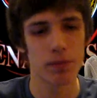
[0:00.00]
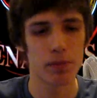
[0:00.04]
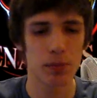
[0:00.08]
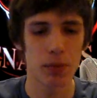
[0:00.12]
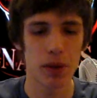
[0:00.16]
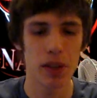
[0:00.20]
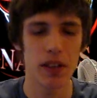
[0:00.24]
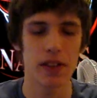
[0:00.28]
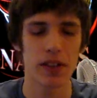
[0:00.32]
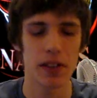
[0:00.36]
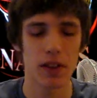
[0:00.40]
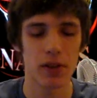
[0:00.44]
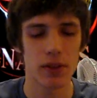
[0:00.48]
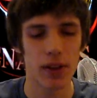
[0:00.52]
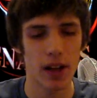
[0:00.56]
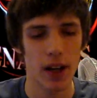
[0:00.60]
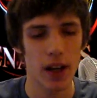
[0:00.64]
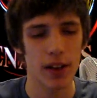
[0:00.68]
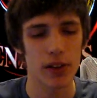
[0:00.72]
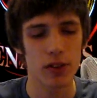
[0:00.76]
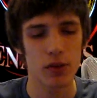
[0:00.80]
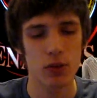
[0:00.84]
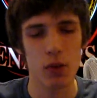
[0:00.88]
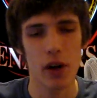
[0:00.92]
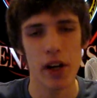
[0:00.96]
Peace out,
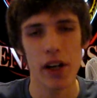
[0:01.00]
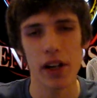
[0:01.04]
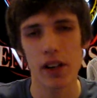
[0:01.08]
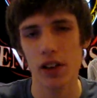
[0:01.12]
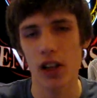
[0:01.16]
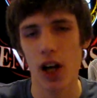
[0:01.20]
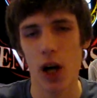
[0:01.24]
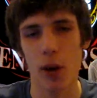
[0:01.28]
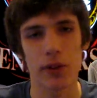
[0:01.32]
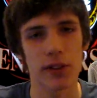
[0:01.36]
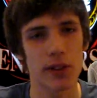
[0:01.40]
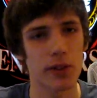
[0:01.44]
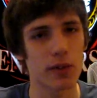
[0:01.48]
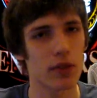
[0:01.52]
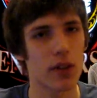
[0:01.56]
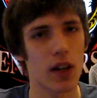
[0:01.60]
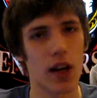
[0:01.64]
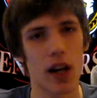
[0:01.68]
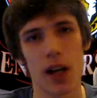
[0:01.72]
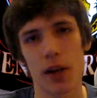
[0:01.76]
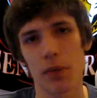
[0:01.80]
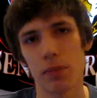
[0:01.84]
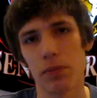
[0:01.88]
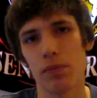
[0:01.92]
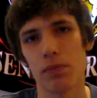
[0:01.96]
guys. Rate, comment,
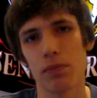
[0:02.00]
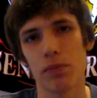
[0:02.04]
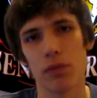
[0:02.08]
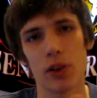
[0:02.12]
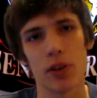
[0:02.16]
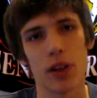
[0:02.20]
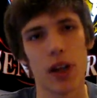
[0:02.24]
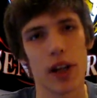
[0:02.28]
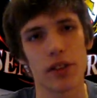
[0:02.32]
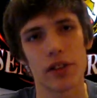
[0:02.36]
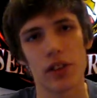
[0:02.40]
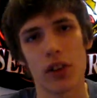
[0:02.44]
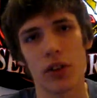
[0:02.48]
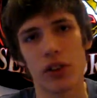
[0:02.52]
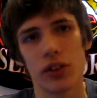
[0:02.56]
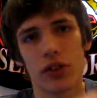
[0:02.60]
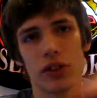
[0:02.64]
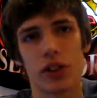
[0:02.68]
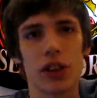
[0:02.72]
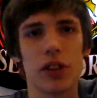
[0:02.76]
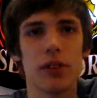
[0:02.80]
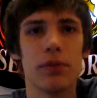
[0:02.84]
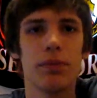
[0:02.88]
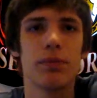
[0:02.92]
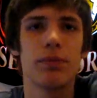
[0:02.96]
subscribe. You guys know the
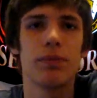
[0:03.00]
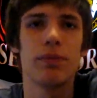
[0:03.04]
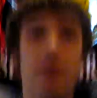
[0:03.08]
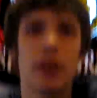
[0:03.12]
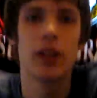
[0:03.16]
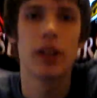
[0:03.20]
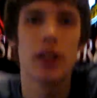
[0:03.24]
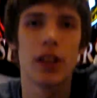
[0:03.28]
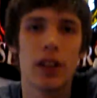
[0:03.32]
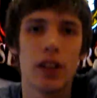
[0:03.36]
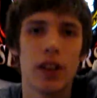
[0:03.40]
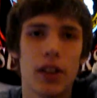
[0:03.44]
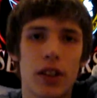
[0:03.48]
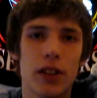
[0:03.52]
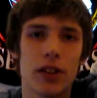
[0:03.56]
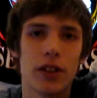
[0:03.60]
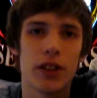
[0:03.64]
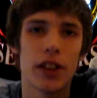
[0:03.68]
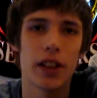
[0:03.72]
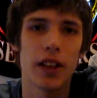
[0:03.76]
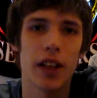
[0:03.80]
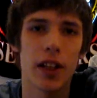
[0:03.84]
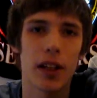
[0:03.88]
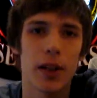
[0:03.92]
drill. See you